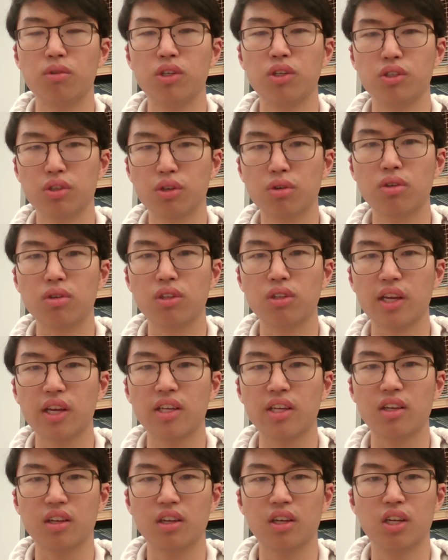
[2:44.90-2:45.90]
you're like
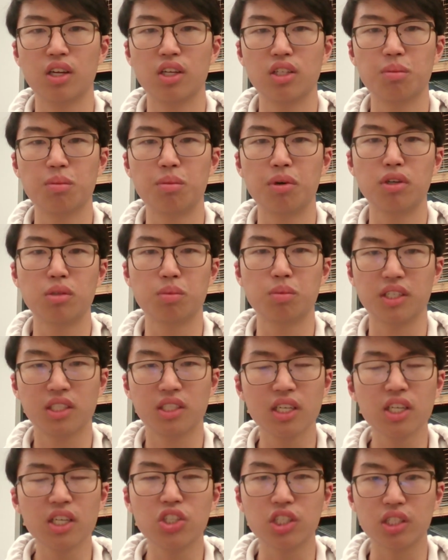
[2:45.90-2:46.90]
supposed to be
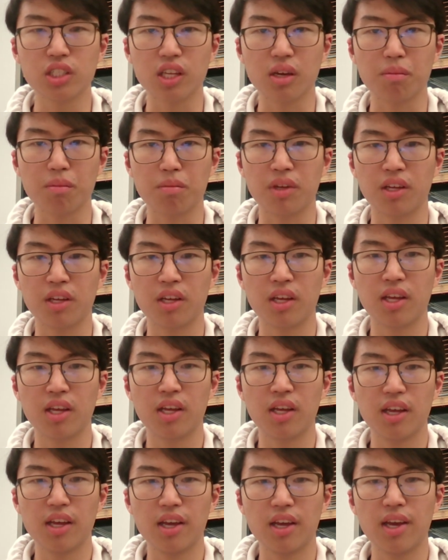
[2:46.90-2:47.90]
teaching them
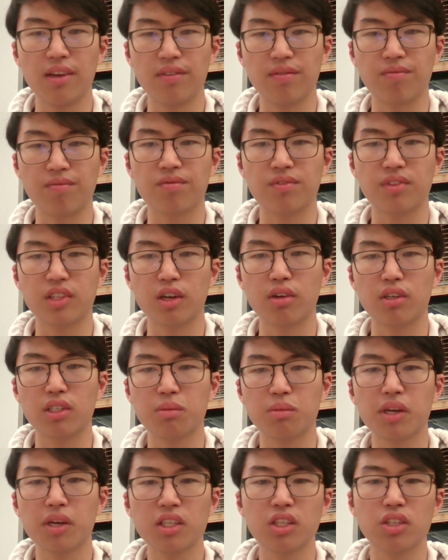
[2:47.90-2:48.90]
and they're
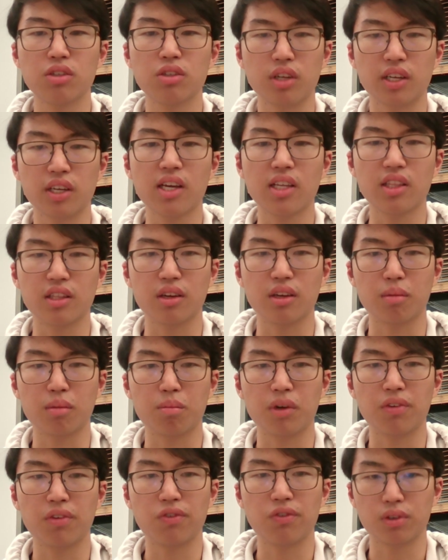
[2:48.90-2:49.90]
expecting you to get there,
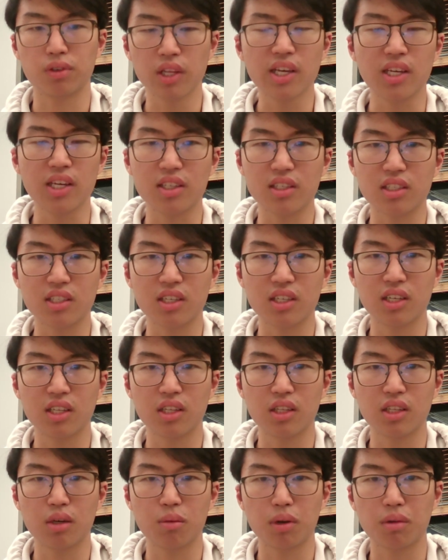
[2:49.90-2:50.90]
but if you're late,
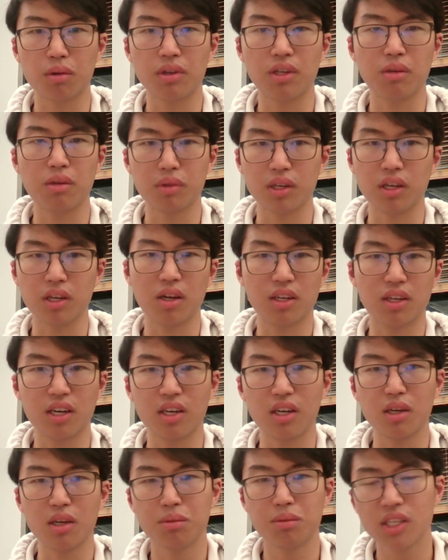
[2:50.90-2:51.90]
they're probably going to be
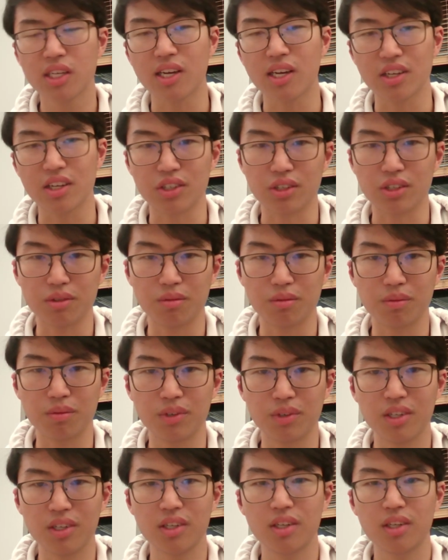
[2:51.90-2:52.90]
kind of upset at you.
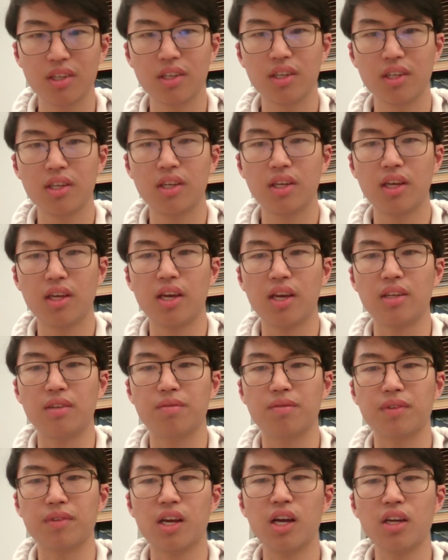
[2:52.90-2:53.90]

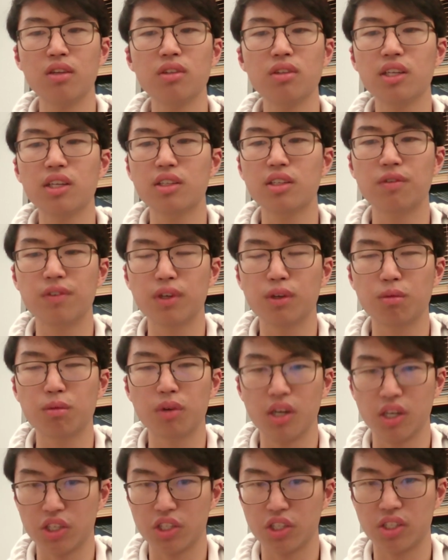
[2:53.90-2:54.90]
And I don't like to feel
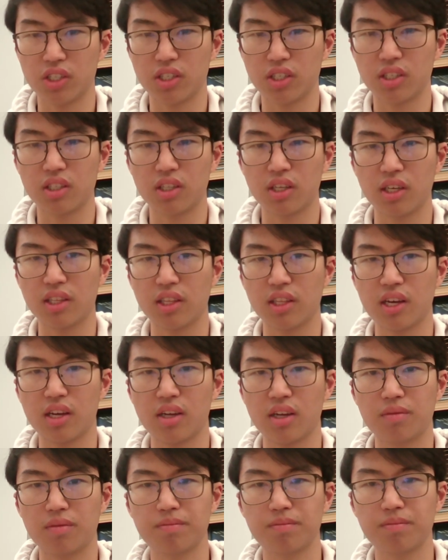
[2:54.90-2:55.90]
rushed like that.